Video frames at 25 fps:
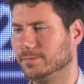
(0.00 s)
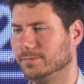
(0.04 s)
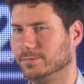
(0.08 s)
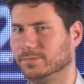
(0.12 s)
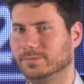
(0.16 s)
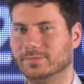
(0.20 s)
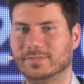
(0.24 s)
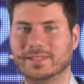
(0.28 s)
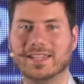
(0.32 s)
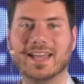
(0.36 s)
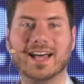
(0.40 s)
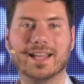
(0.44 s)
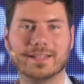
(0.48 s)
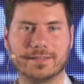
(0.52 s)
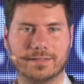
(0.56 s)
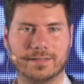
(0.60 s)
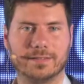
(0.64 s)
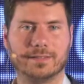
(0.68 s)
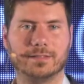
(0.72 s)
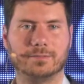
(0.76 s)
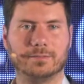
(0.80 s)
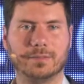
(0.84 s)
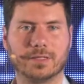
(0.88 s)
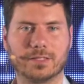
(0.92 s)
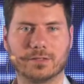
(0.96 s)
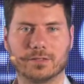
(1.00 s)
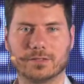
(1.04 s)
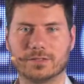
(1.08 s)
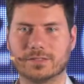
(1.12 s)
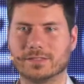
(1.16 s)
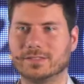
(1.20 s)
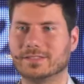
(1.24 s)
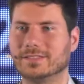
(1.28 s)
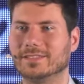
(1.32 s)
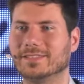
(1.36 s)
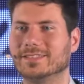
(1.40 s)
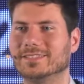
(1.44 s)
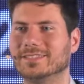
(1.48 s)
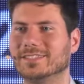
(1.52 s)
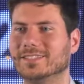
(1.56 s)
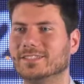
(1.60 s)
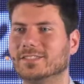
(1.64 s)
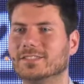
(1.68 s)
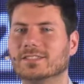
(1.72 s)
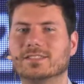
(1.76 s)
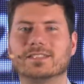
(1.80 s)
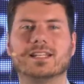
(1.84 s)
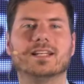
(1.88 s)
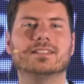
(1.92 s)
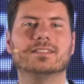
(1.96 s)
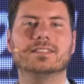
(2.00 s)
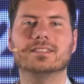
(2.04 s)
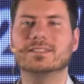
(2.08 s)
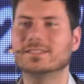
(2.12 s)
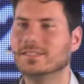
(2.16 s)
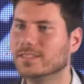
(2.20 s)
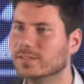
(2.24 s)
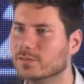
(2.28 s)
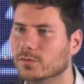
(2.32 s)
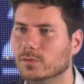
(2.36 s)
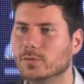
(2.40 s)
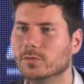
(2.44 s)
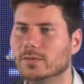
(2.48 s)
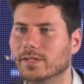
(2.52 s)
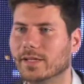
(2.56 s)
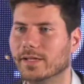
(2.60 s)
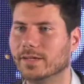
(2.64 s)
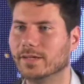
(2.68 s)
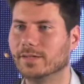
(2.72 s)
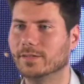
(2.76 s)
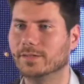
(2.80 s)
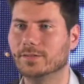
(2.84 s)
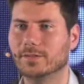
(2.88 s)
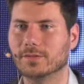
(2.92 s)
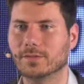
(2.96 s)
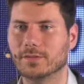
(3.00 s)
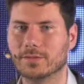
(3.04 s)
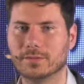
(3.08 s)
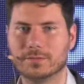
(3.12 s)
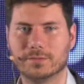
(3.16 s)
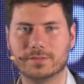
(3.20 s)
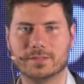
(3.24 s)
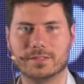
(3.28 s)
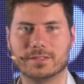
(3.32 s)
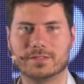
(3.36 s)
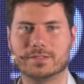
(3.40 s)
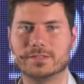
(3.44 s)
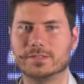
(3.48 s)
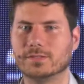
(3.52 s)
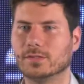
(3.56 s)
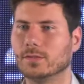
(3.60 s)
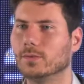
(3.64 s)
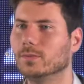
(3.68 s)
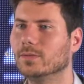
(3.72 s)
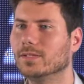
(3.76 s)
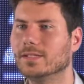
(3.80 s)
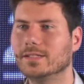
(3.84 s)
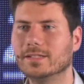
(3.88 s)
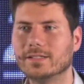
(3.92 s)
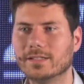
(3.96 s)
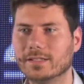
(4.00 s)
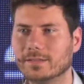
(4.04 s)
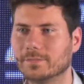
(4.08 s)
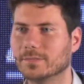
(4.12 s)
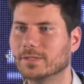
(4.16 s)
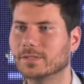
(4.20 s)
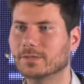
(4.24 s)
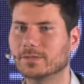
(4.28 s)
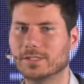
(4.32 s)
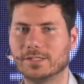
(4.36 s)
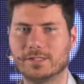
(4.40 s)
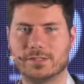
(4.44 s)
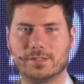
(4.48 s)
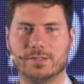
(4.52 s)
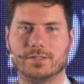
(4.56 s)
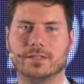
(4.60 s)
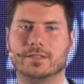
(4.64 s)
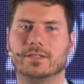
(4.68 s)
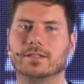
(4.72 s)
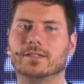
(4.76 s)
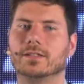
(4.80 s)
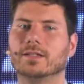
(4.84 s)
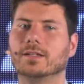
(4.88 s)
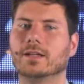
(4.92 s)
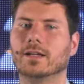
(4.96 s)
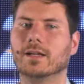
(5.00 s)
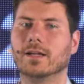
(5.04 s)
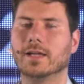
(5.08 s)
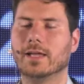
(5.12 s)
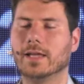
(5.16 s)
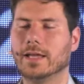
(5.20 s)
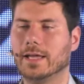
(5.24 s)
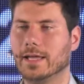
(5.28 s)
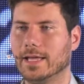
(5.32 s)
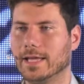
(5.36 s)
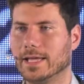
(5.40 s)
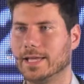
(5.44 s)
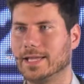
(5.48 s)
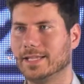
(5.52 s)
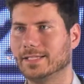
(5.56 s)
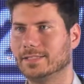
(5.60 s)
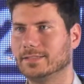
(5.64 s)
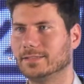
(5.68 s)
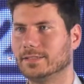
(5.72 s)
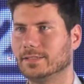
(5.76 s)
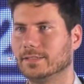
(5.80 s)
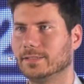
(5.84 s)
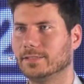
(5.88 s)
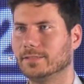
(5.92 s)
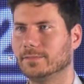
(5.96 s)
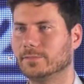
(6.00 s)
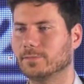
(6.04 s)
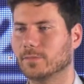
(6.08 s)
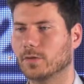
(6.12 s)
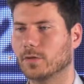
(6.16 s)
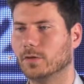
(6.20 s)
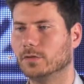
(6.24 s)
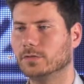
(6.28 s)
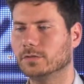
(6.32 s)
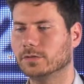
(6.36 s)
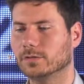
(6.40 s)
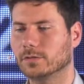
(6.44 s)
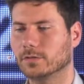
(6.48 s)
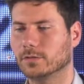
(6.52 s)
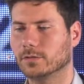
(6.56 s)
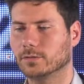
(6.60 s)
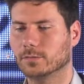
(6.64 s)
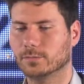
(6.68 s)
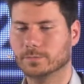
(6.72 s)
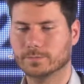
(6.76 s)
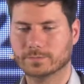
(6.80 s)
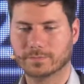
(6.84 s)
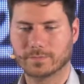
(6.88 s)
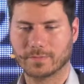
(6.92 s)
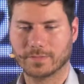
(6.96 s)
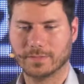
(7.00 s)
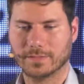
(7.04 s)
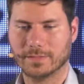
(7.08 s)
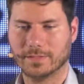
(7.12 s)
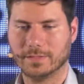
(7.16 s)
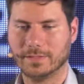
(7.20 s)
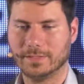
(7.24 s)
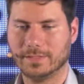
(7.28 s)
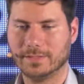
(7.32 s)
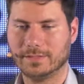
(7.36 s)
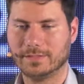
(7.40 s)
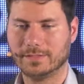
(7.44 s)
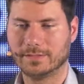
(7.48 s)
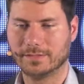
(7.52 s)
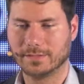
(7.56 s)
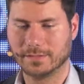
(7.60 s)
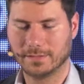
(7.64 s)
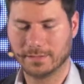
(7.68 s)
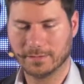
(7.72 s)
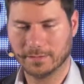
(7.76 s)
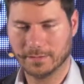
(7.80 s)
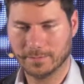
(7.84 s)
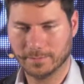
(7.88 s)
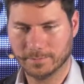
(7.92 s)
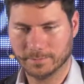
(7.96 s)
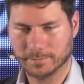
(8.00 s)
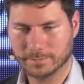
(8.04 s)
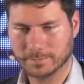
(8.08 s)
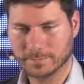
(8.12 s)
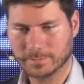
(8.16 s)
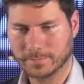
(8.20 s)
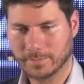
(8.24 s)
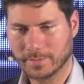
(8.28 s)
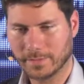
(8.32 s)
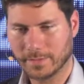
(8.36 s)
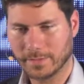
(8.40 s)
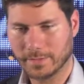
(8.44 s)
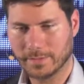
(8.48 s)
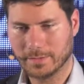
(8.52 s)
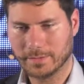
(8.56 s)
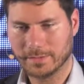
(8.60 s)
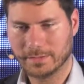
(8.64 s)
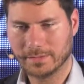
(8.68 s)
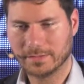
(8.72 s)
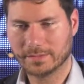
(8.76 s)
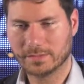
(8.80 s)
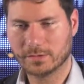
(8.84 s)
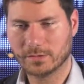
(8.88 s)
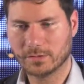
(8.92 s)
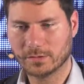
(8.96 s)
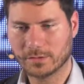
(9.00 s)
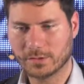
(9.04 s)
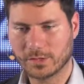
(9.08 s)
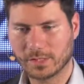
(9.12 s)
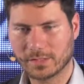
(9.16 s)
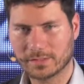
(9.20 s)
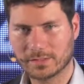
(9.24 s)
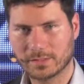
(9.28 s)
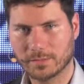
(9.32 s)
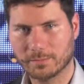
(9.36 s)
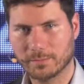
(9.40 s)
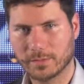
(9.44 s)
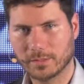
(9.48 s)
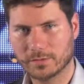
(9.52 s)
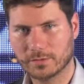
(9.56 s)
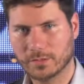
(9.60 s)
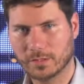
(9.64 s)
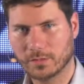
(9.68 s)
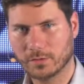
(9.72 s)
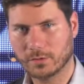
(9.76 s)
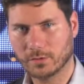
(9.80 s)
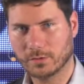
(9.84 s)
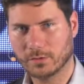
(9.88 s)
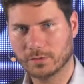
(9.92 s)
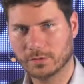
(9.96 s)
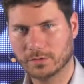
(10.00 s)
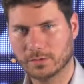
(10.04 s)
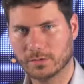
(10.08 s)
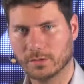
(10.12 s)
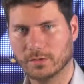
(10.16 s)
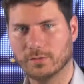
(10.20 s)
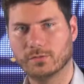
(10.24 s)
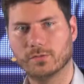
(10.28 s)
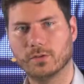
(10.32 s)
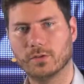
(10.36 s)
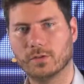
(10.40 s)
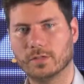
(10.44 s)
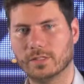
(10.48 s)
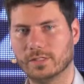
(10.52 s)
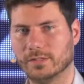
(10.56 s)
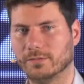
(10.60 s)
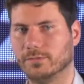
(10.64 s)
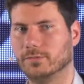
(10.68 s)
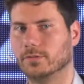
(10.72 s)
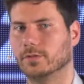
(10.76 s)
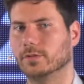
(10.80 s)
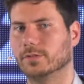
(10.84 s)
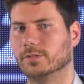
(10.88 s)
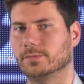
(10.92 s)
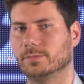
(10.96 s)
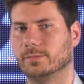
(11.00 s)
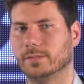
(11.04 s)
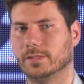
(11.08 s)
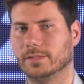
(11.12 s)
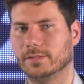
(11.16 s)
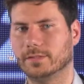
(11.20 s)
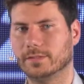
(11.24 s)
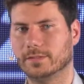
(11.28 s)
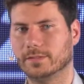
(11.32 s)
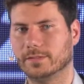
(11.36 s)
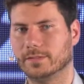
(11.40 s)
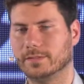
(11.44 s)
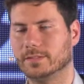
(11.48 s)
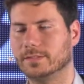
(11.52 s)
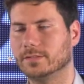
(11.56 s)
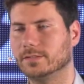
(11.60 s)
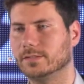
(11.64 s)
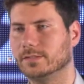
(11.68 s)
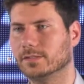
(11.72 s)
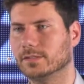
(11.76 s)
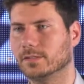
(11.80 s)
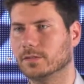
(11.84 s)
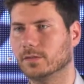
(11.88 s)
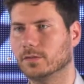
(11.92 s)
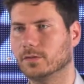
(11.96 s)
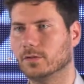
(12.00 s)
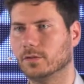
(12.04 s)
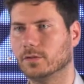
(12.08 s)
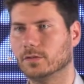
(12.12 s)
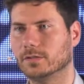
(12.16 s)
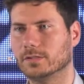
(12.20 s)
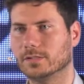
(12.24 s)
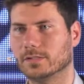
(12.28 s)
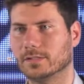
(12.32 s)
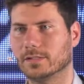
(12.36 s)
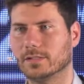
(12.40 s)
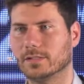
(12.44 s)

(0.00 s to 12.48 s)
nothing, because there is nothing they do there, you know. There is no illegal immigration there. And also, this it's not just about the cost of law enforcement. There is a cost